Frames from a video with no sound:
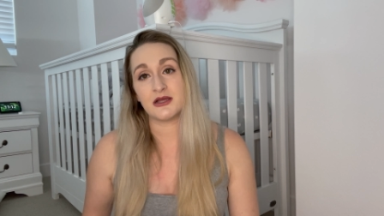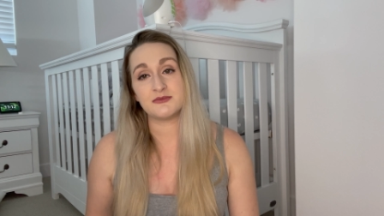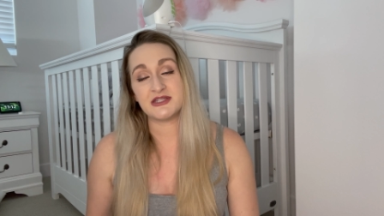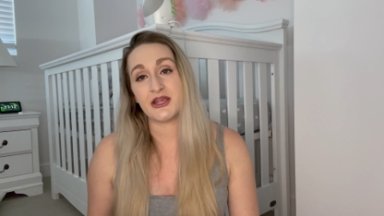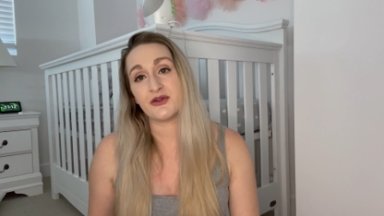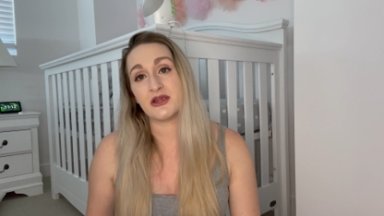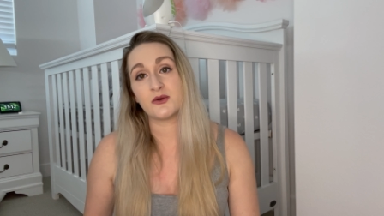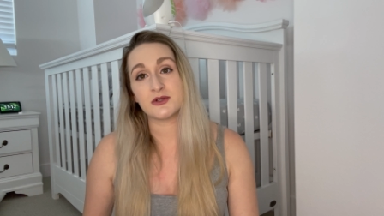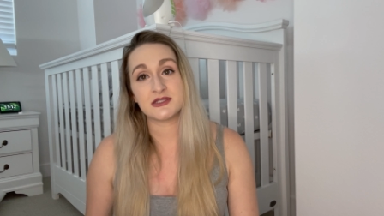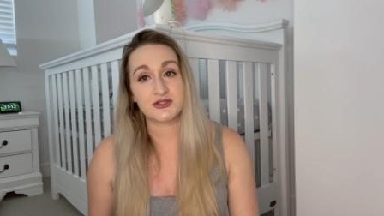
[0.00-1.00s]
tearing
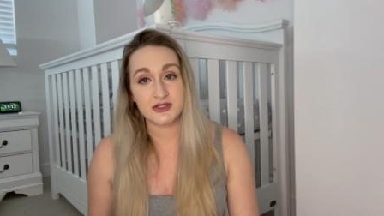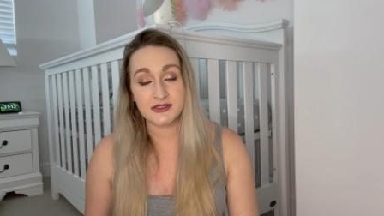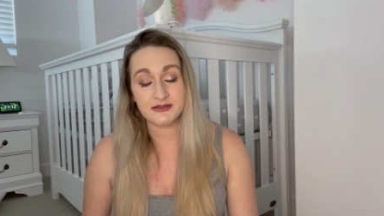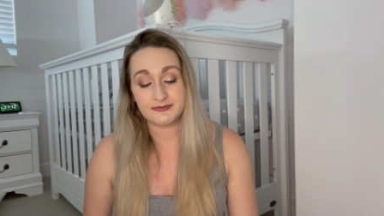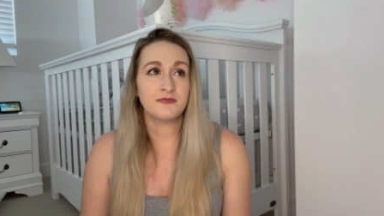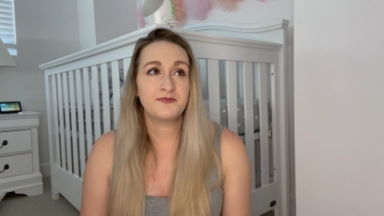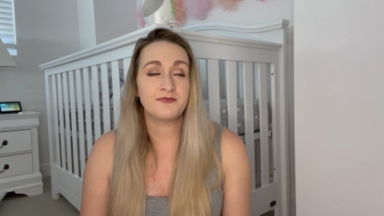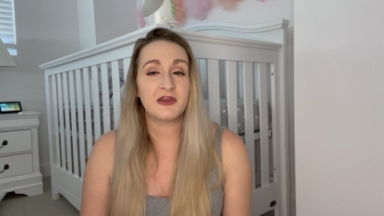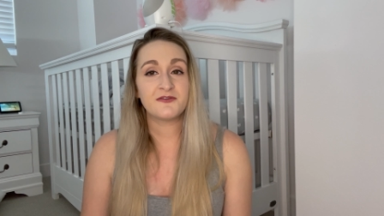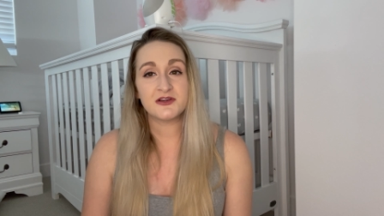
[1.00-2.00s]
or stitches.
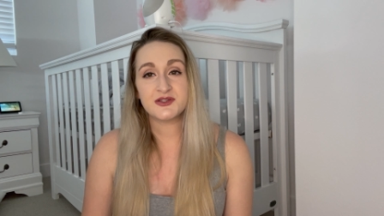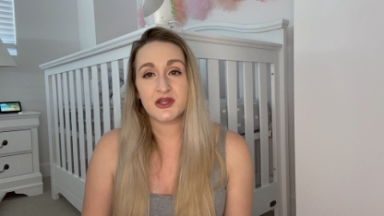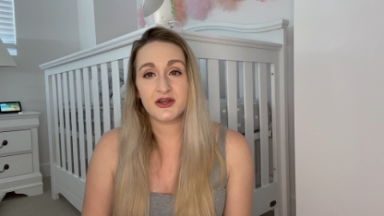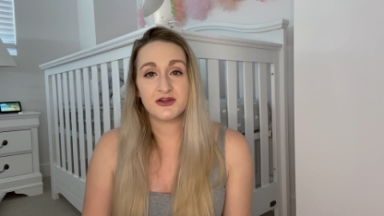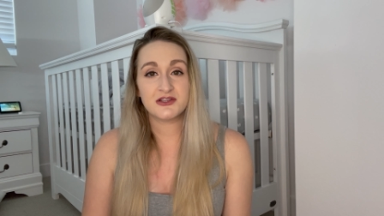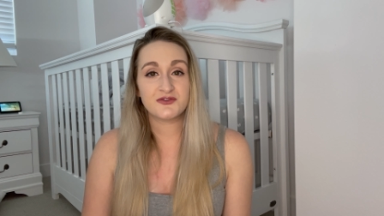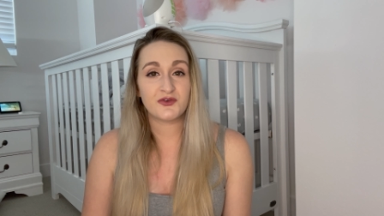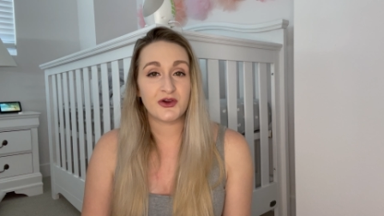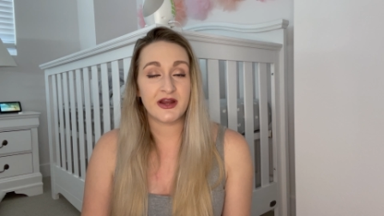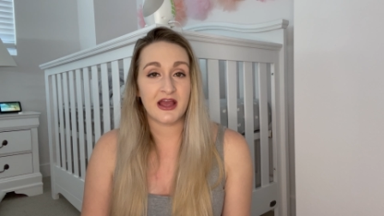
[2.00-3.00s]
My first daughter is
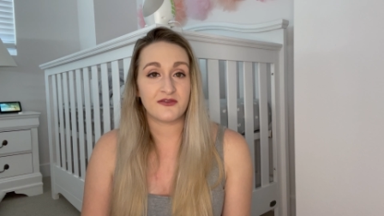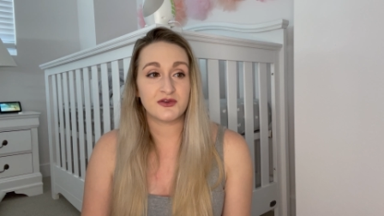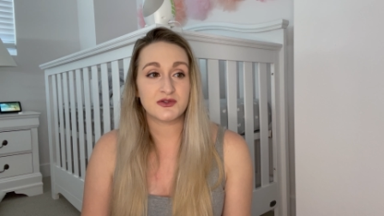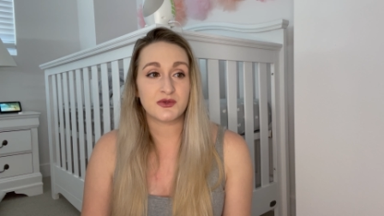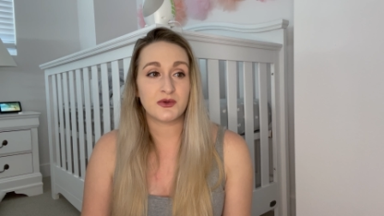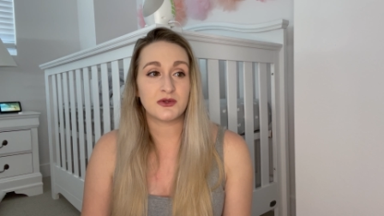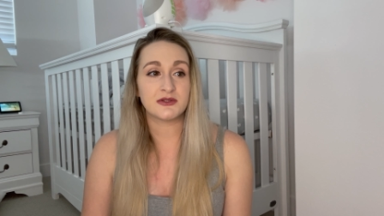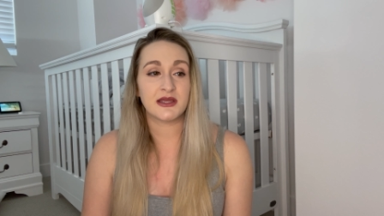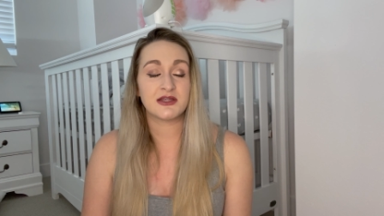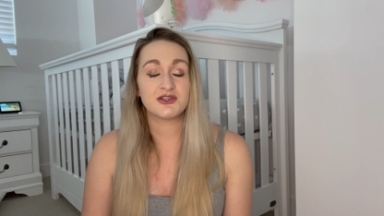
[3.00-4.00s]
4.5 years
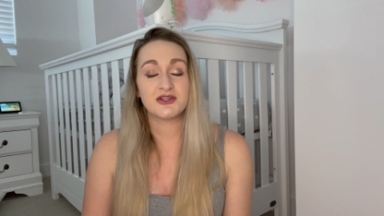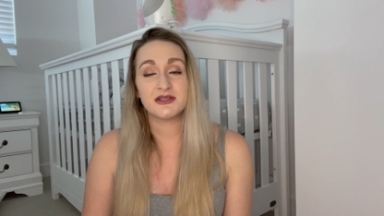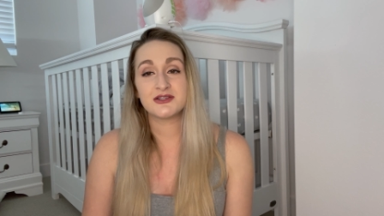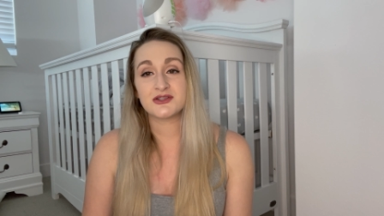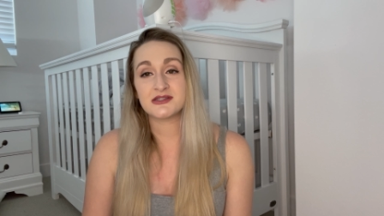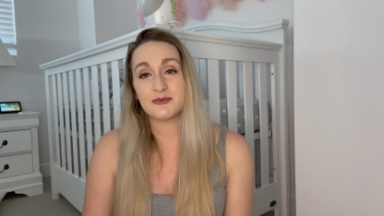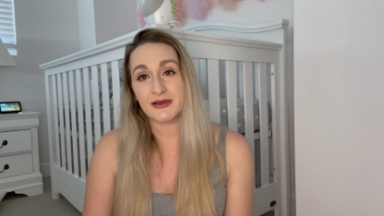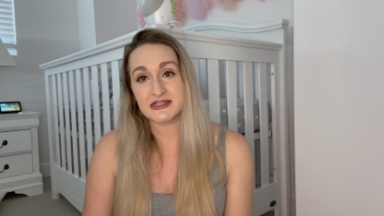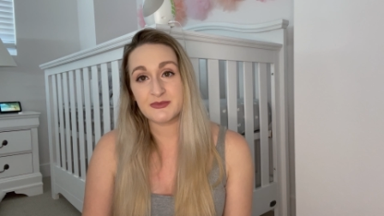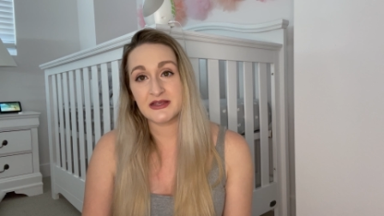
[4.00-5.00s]
old, and she is just the
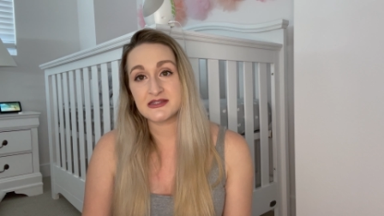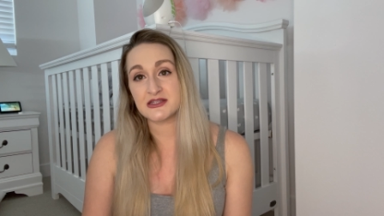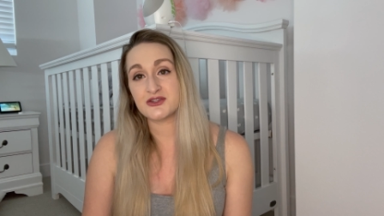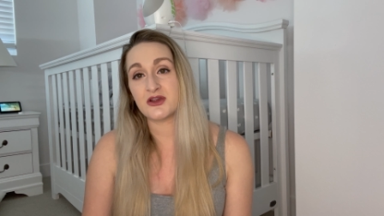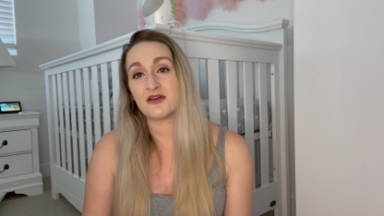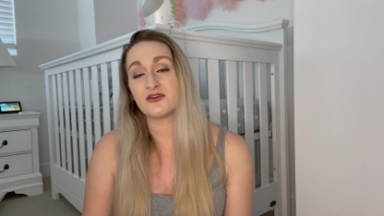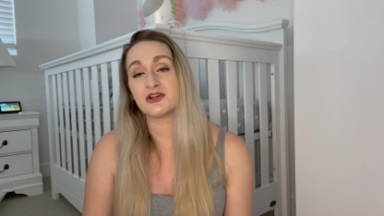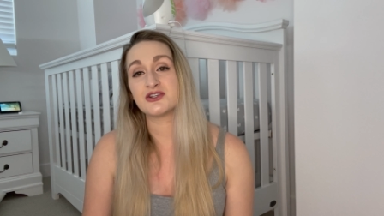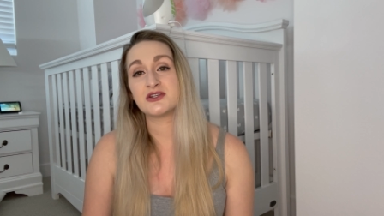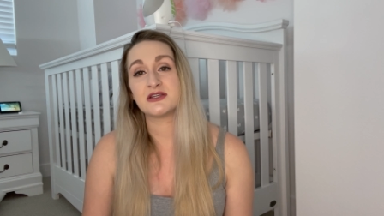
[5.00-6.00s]
best big sister
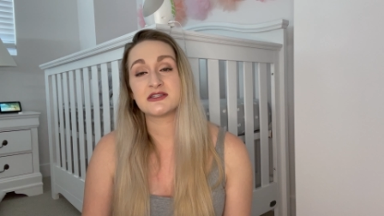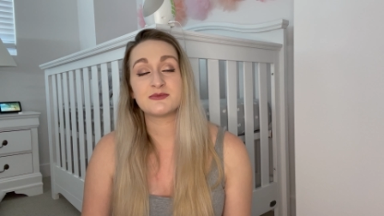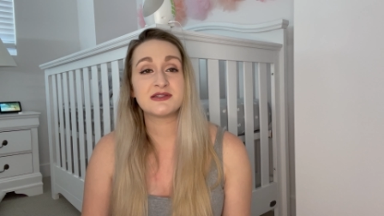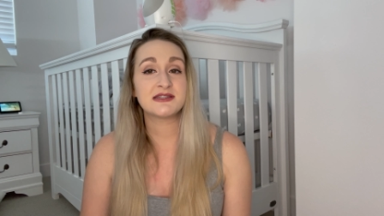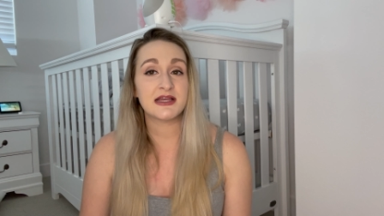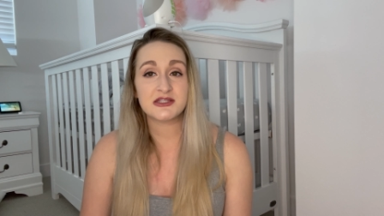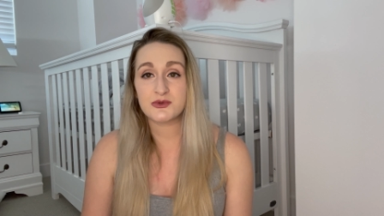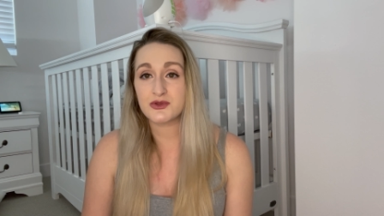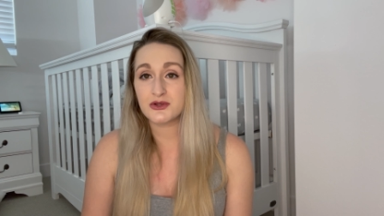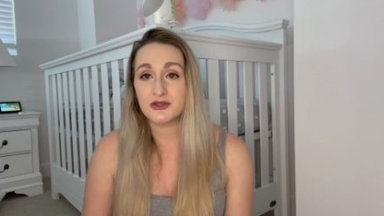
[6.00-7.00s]
ever. She is obsessed
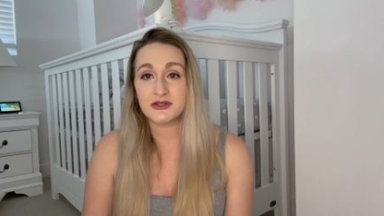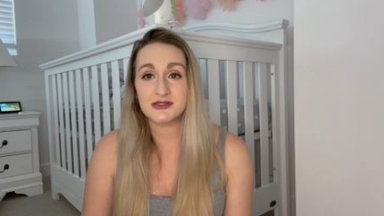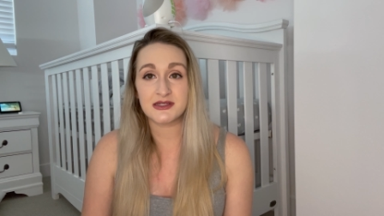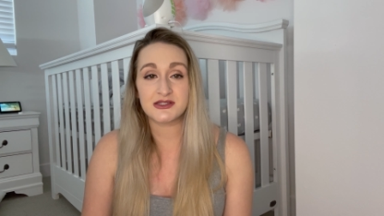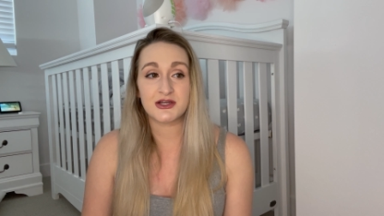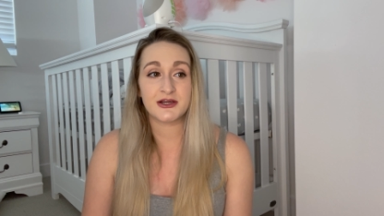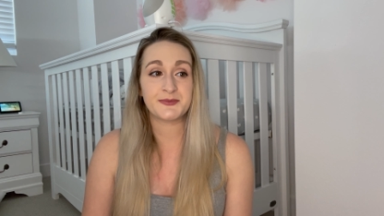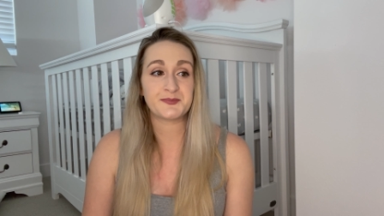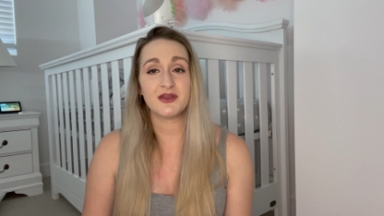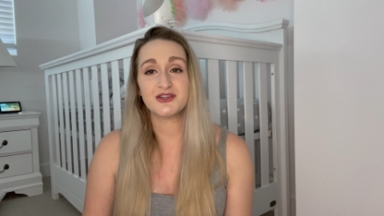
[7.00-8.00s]
with her little
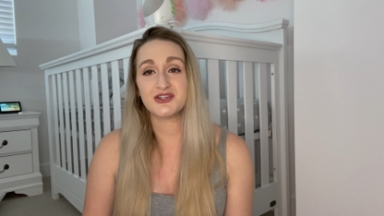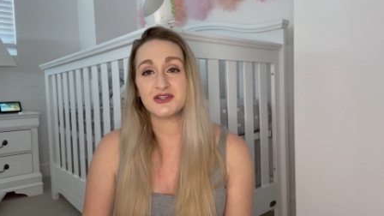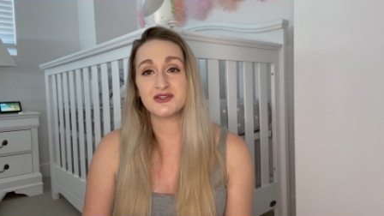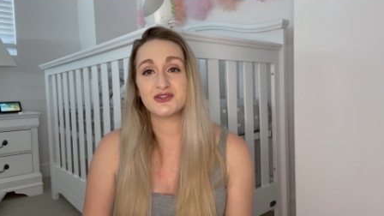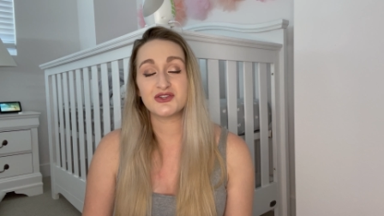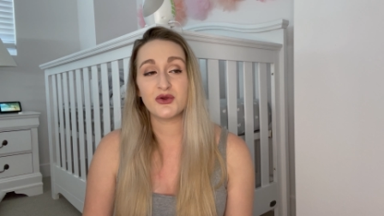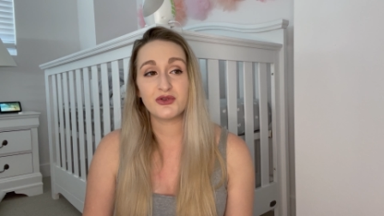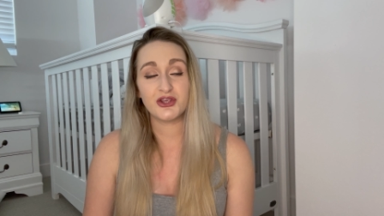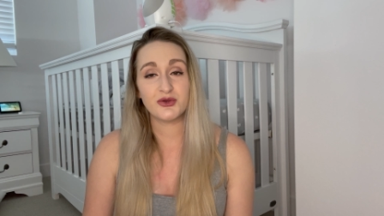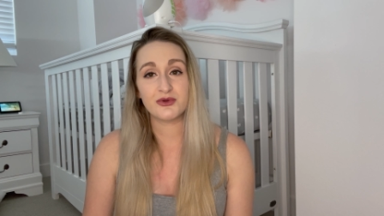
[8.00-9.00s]
sister. She is so
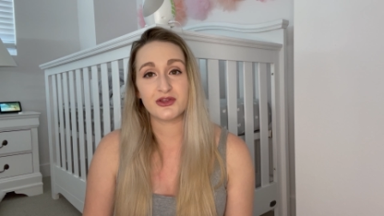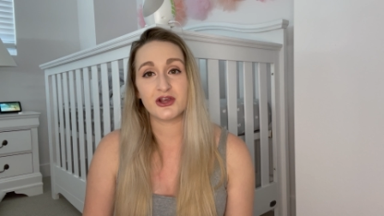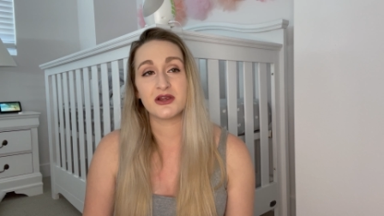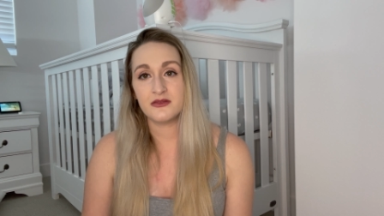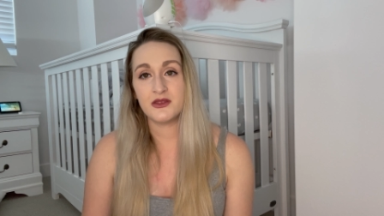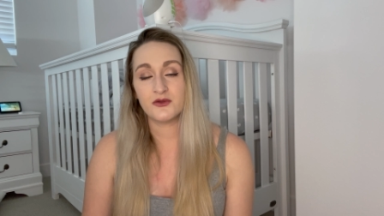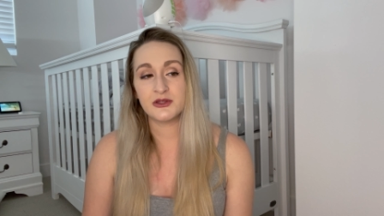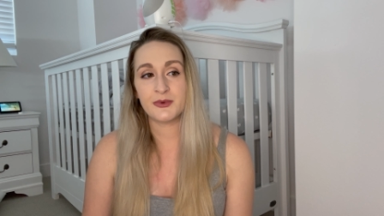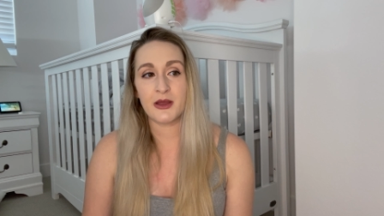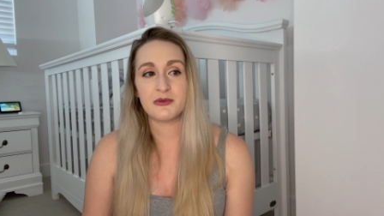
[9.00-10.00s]
cute with her. The
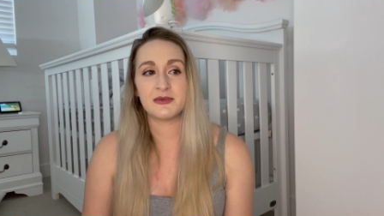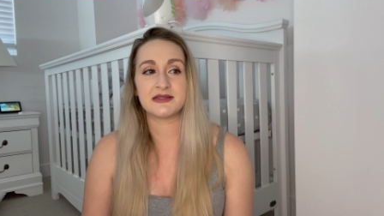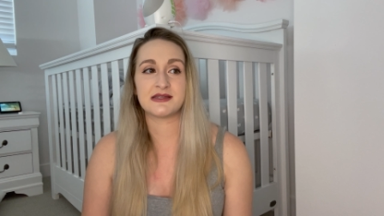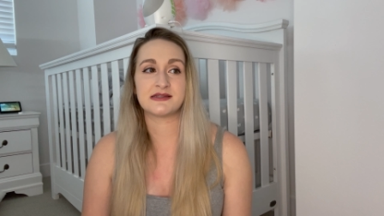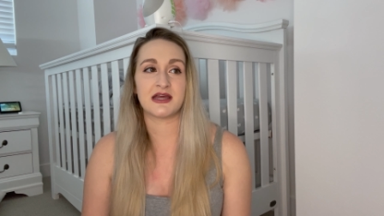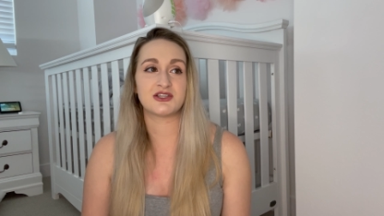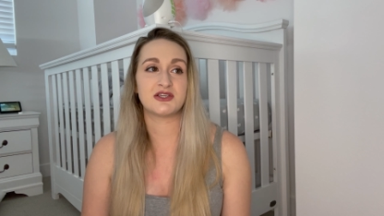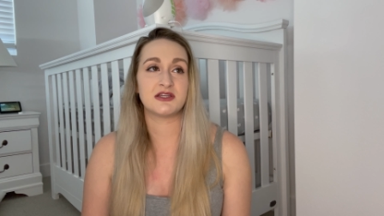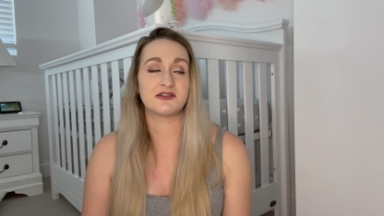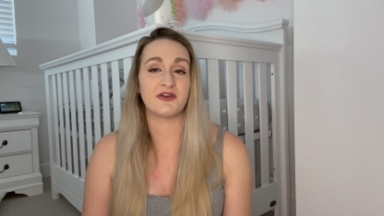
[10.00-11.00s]
only problem is that
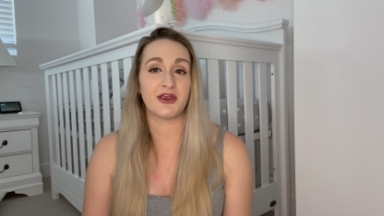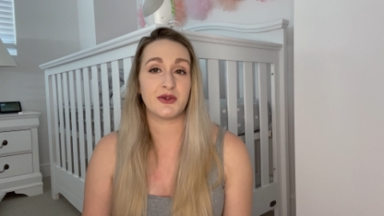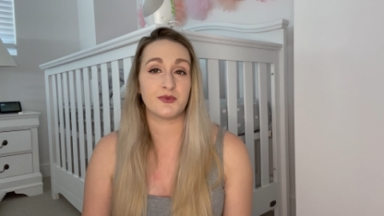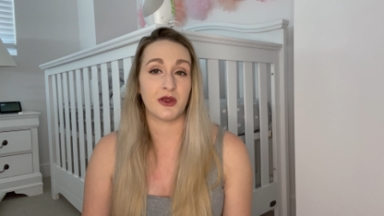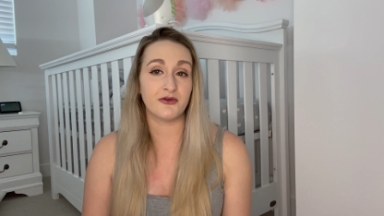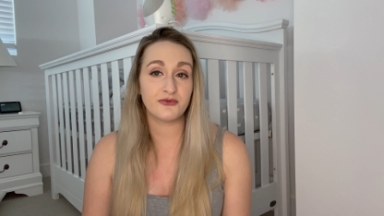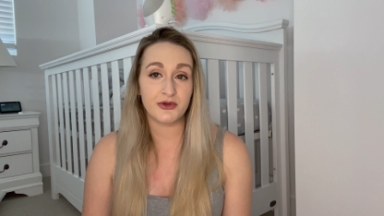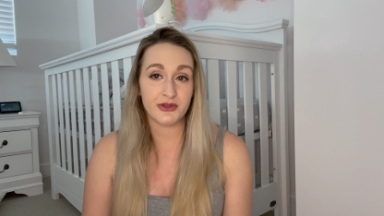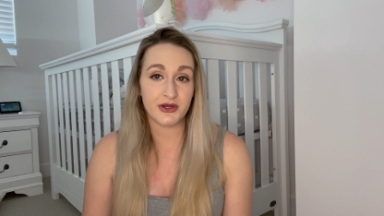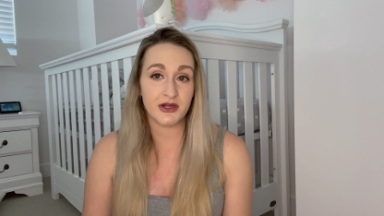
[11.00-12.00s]
she is very rough
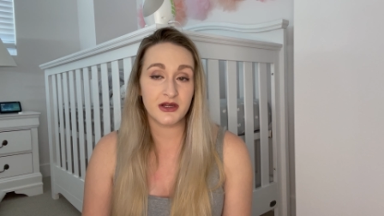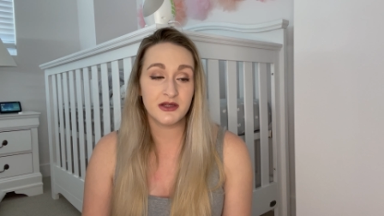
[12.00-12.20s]
with her,